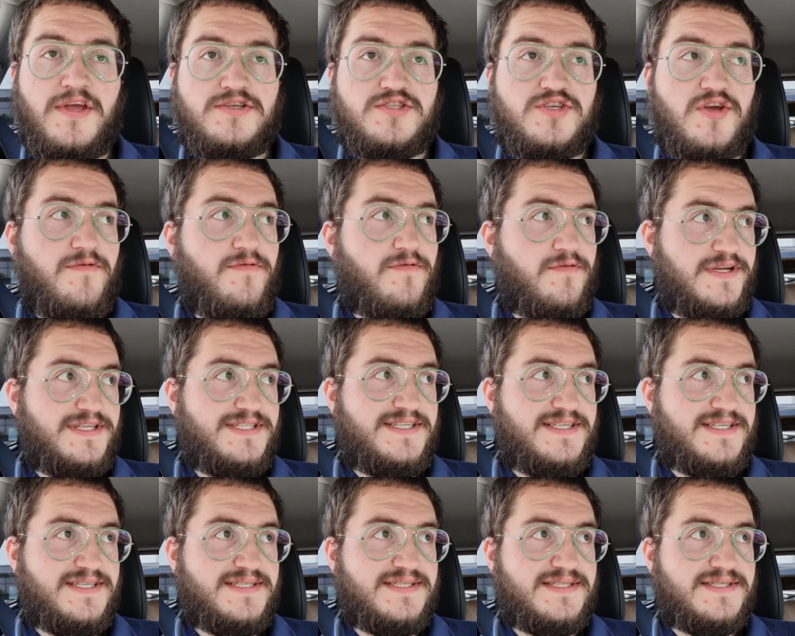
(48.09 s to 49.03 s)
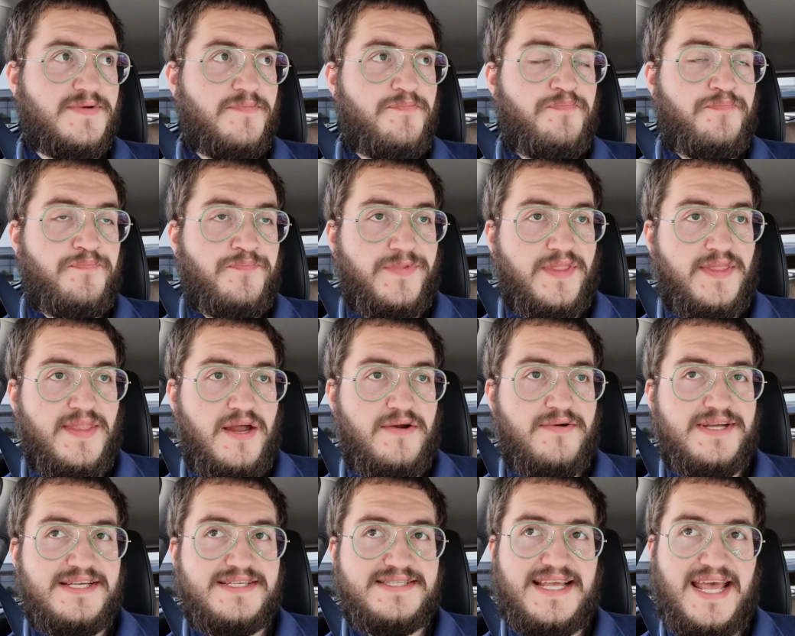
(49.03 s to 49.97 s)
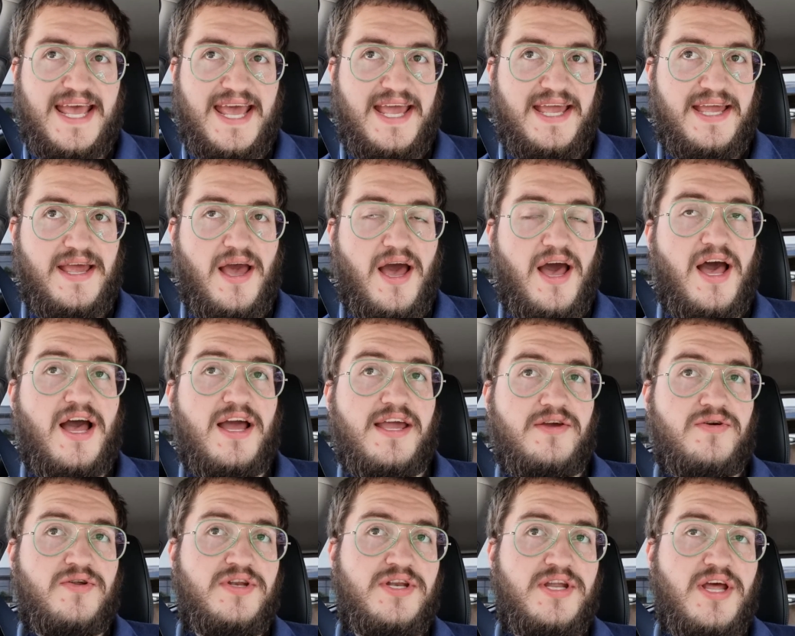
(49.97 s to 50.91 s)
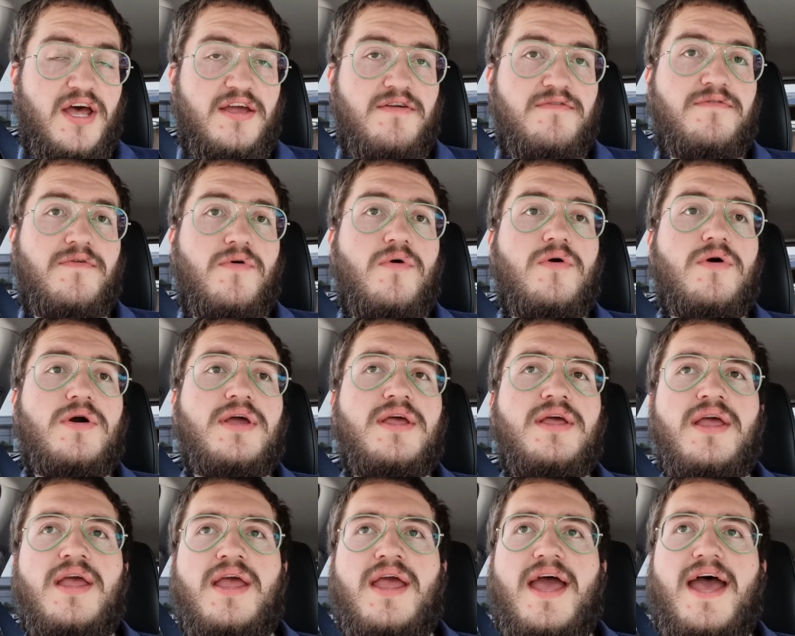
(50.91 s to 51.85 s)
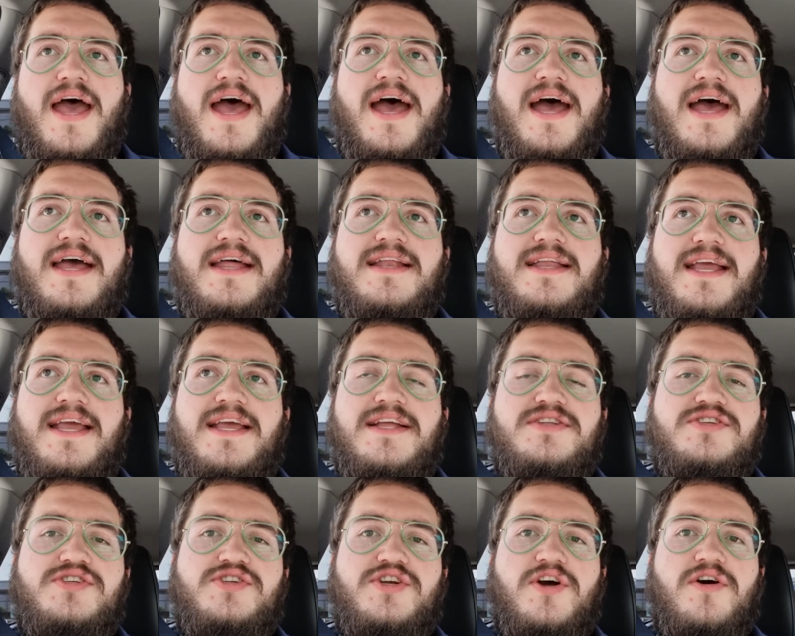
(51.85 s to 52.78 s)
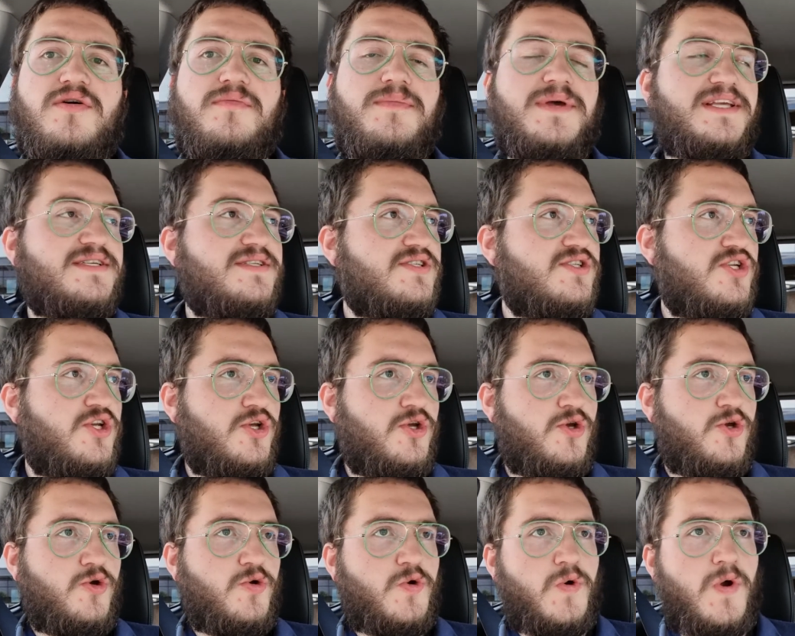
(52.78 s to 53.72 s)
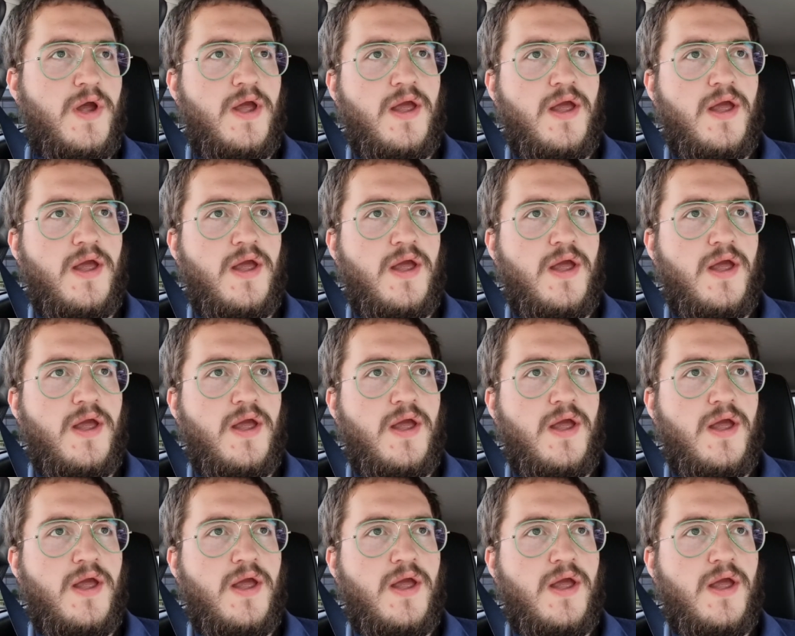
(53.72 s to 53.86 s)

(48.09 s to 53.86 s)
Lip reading: So for instance, there is a Hyundai fork, and its job is to